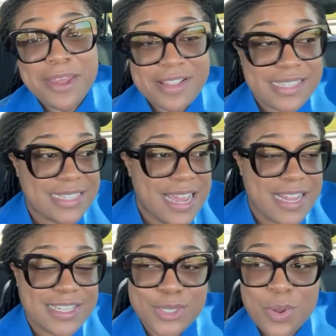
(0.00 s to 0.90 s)
the
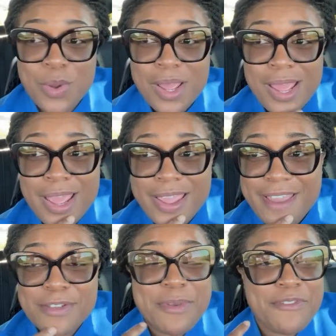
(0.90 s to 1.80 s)
state. So
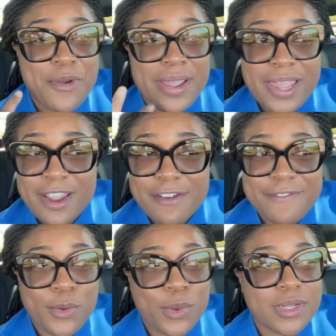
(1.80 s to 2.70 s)
you have to be very
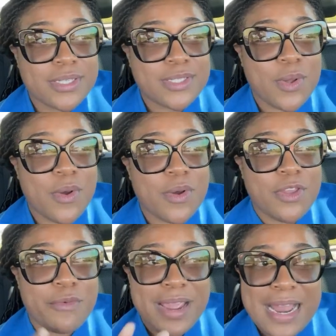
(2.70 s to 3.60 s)
careful. So
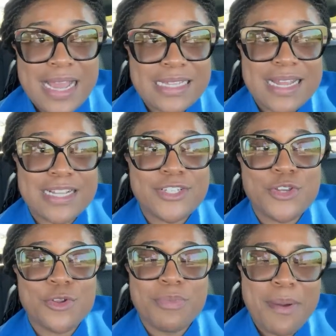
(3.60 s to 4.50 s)
you realize that
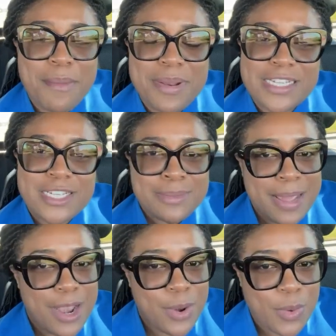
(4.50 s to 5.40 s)
you'll probably just
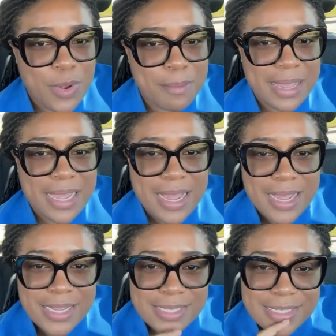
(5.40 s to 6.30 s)
be alone,
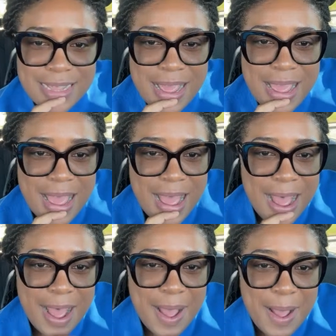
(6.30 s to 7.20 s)
because
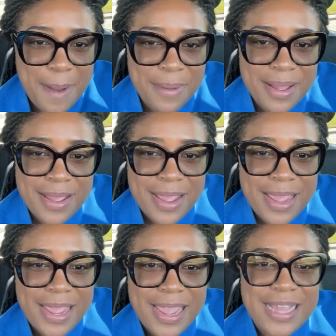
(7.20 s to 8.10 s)

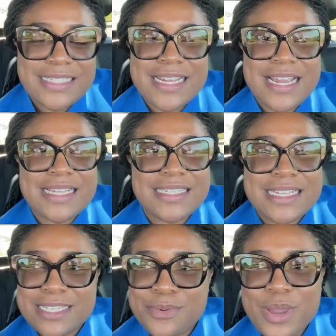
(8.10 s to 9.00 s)
it is
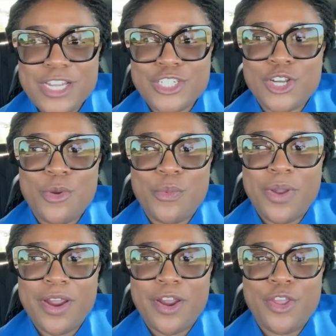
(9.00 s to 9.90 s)
a situation
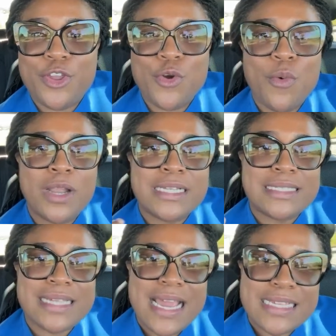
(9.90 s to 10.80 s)
where you don't want to
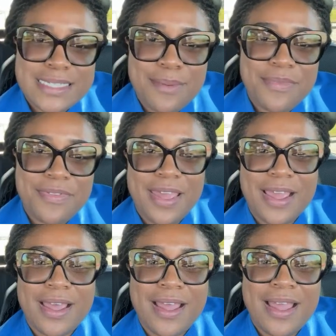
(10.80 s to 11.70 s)
say
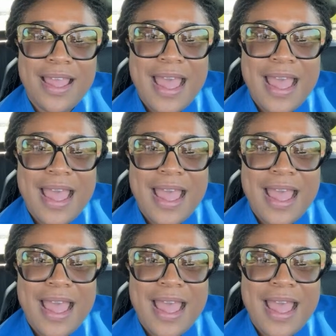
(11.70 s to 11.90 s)
something,